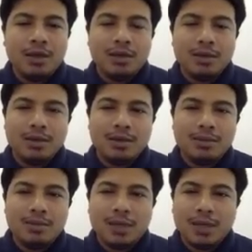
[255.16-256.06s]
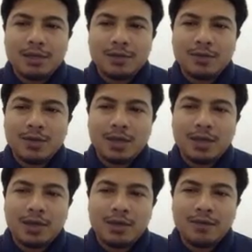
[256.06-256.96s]
Next we
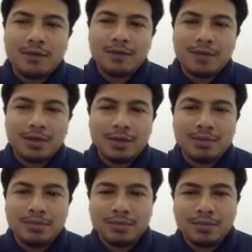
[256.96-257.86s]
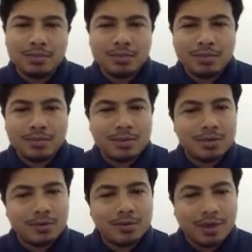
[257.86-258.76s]
have
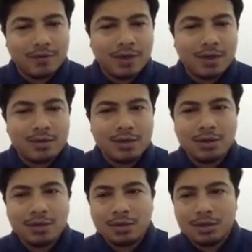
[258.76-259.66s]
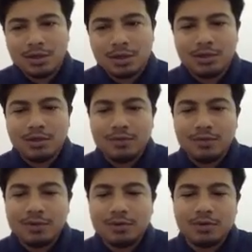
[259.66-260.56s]
so we have unreal conditionals. We
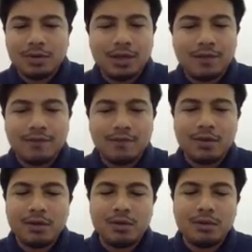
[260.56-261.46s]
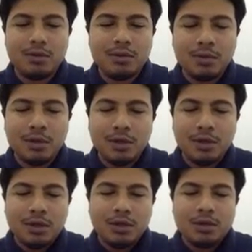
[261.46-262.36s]
also have real
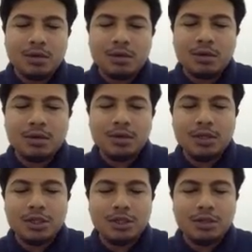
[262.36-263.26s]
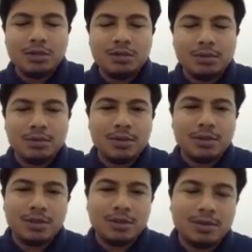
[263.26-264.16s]
conditionals,